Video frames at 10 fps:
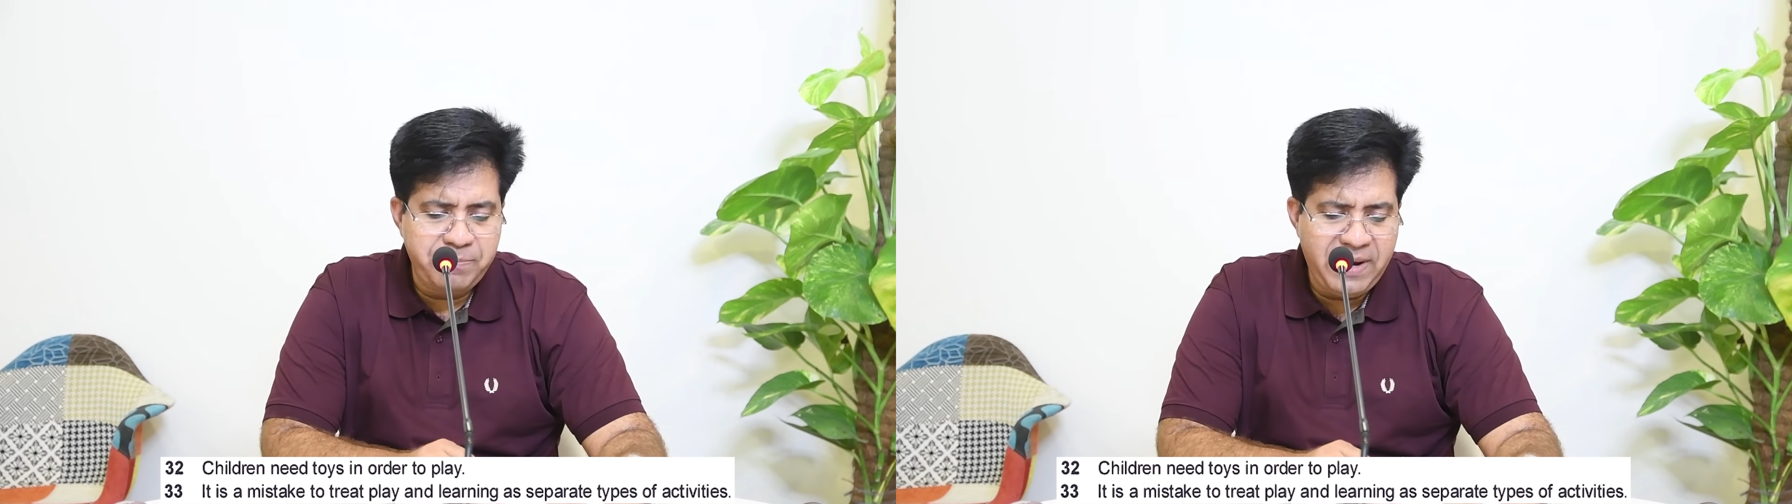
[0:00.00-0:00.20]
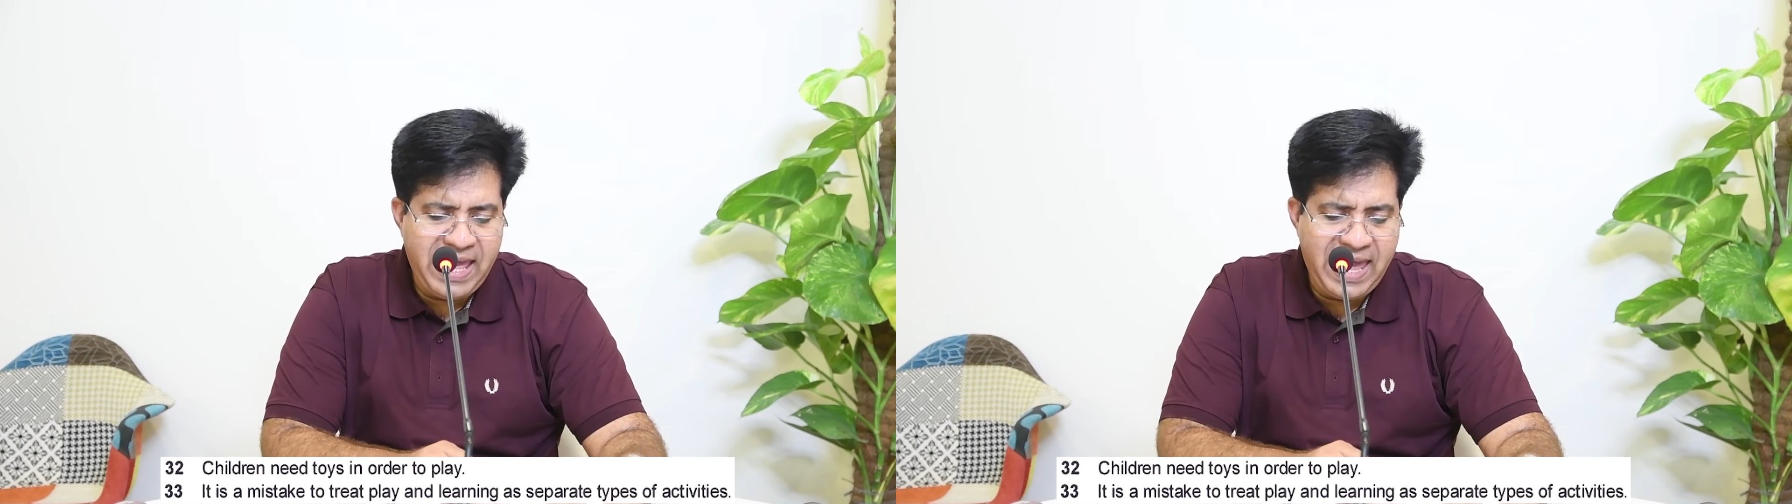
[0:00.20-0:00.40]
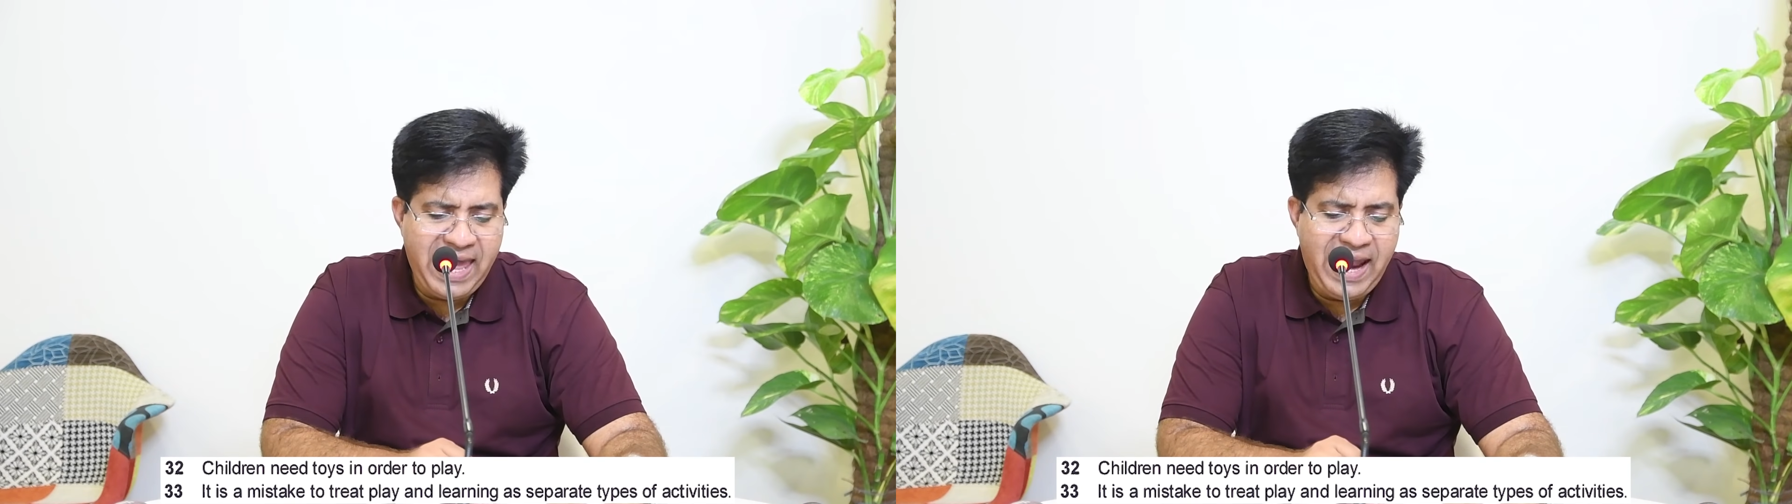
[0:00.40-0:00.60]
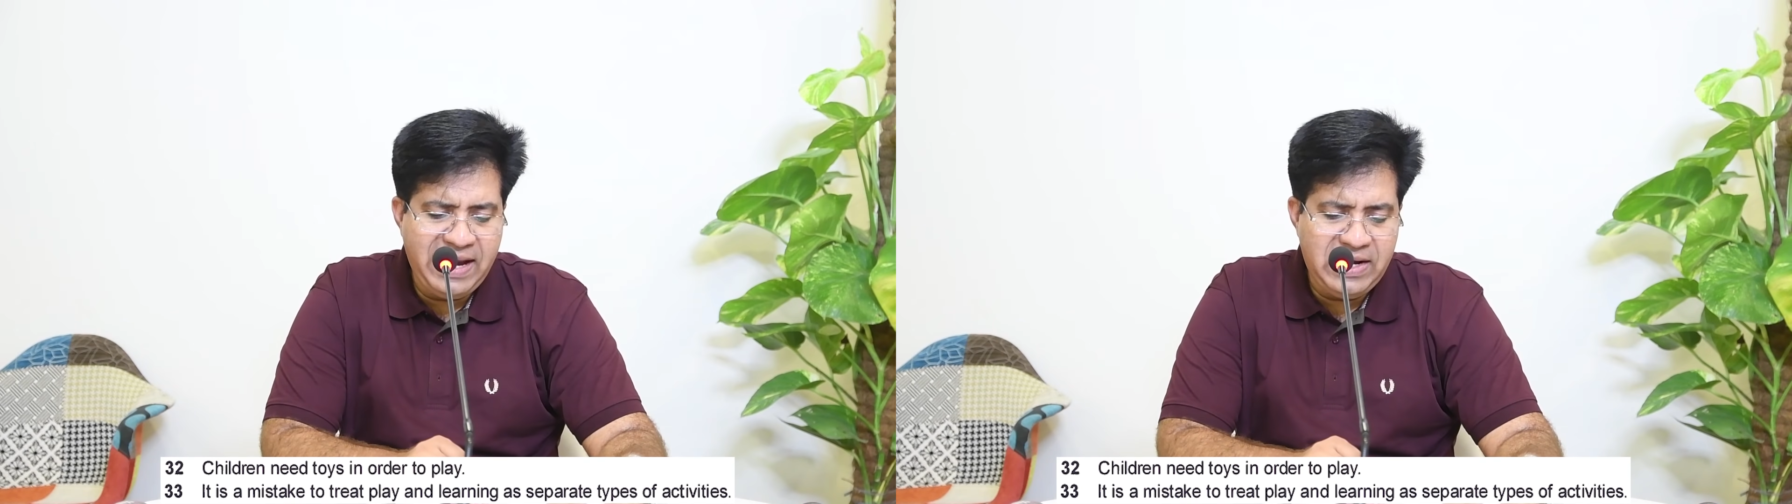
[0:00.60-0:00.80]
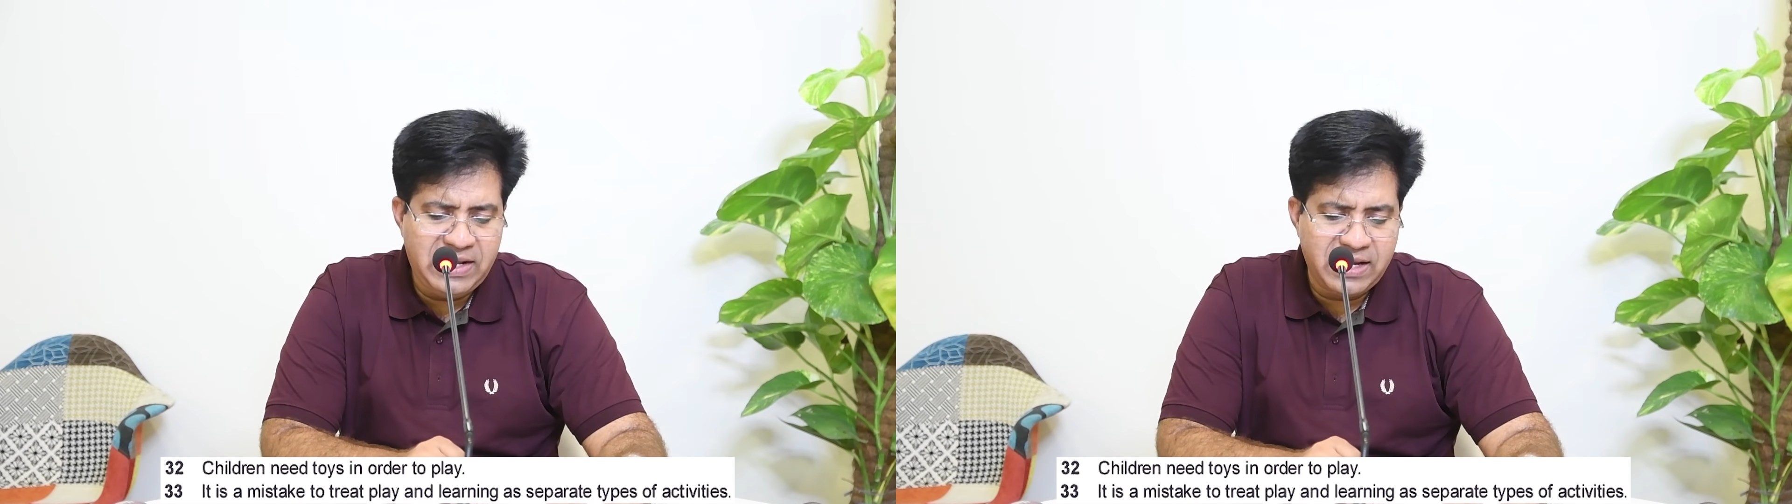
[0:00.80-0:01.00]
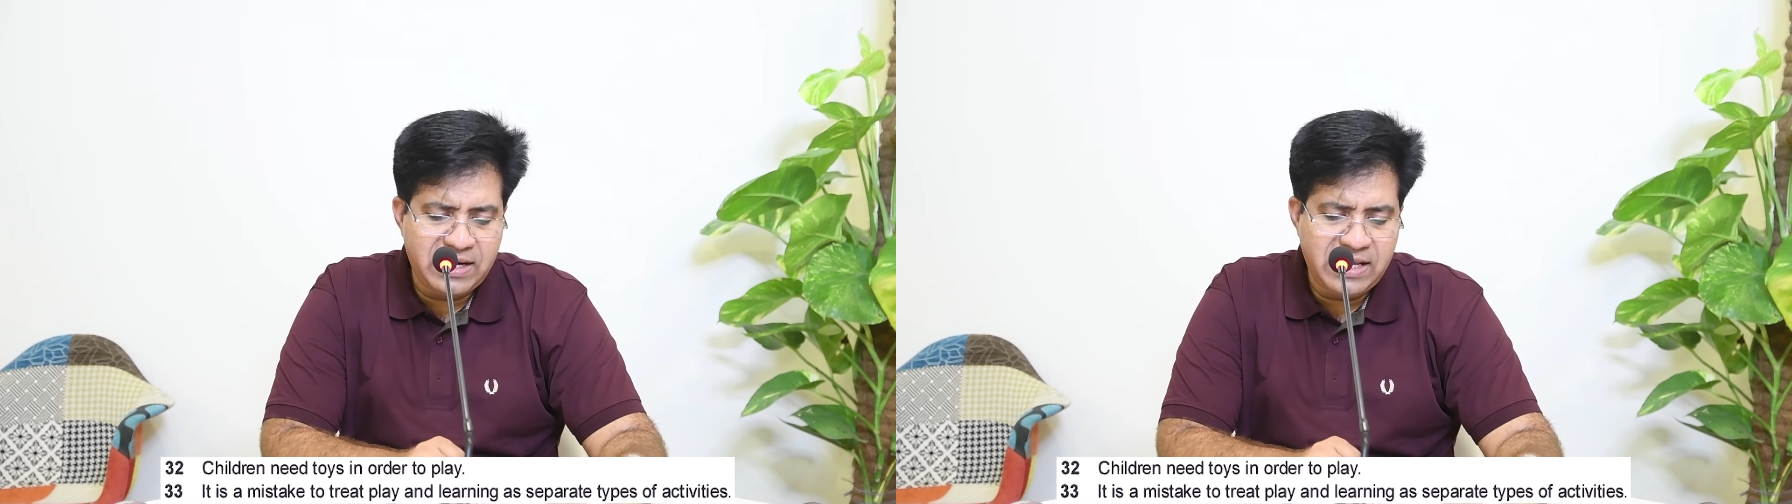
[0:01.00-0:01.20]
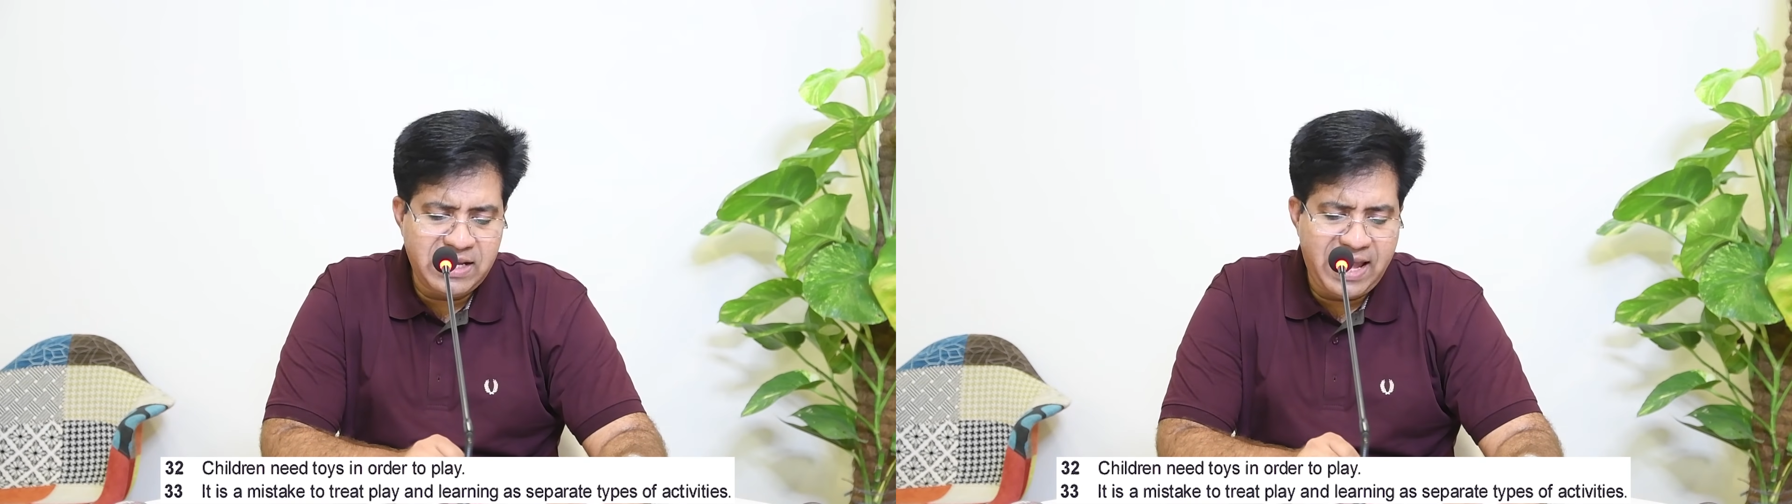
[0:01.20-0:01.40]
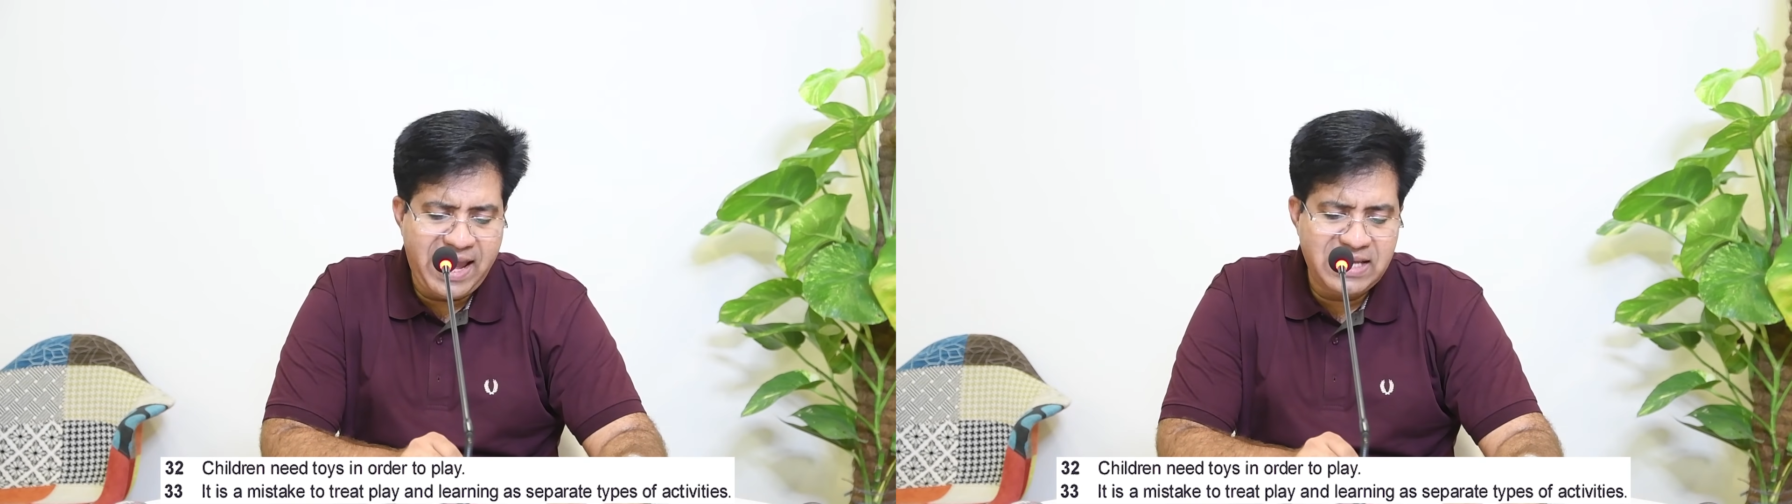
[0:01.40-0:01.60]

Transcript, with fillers: play and learning